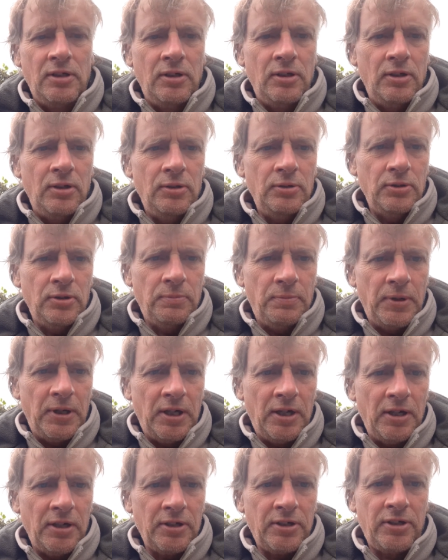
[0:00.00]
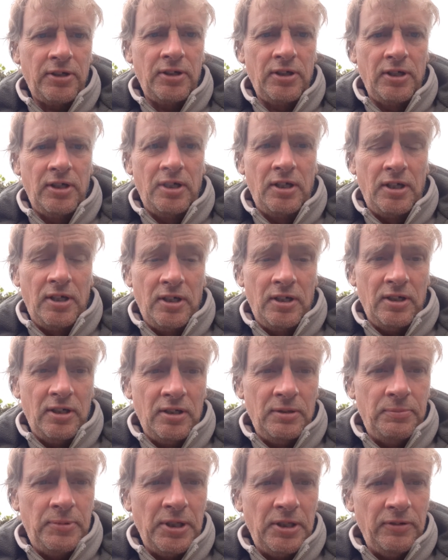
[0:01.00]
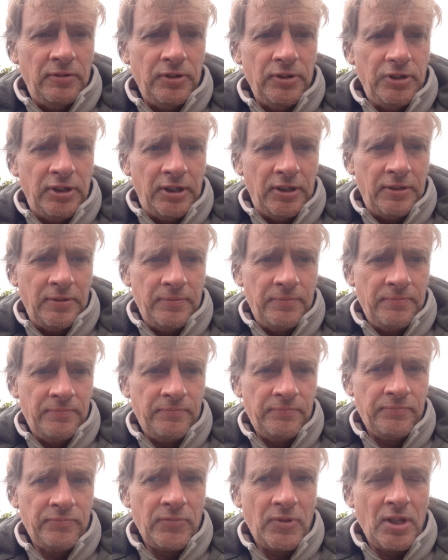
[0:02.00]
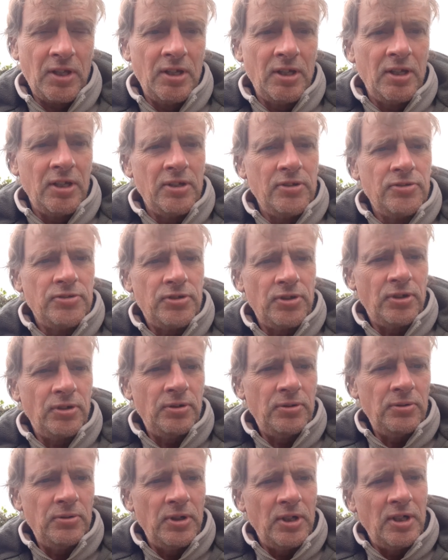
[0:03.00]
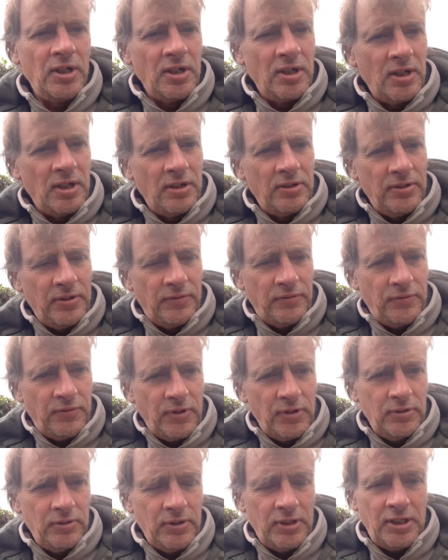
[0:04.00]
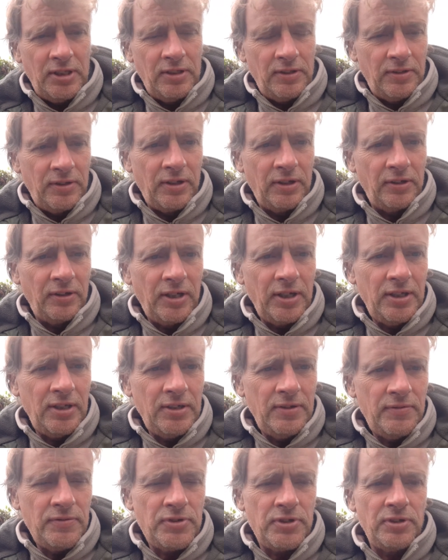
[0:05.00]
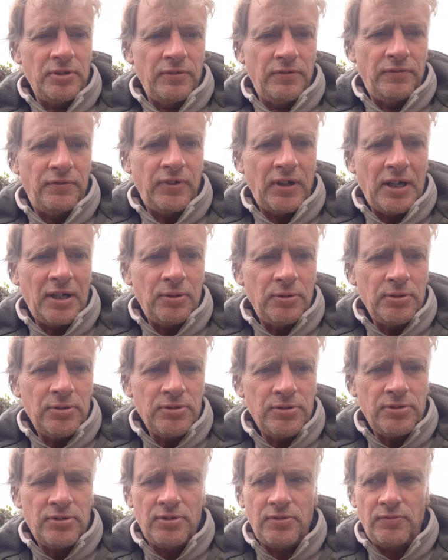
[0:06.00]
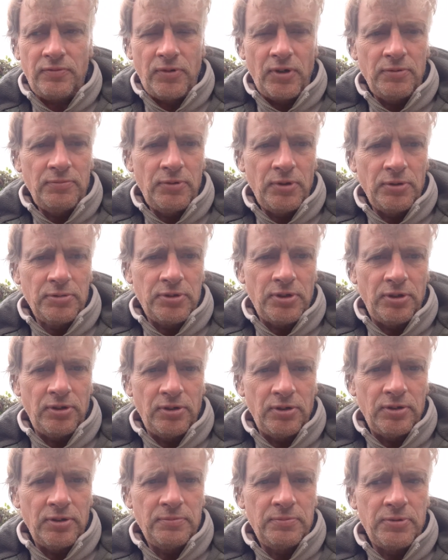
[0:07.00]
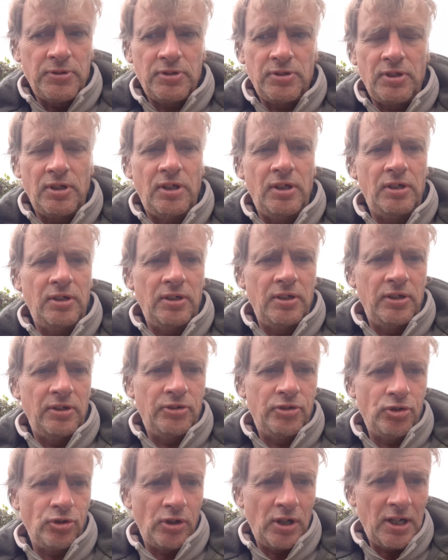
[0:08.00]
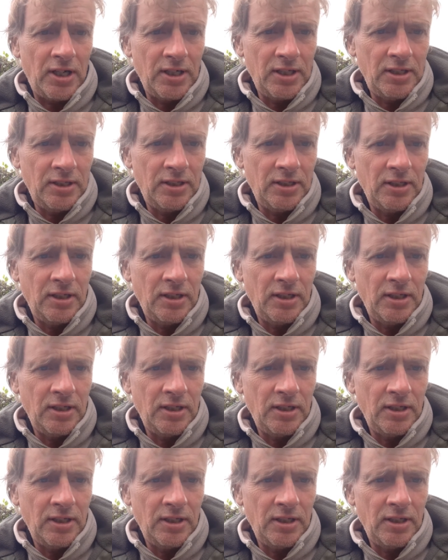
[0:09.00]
oak bark, and a bit of honey. So the leaves and the flowers from those herbs are dried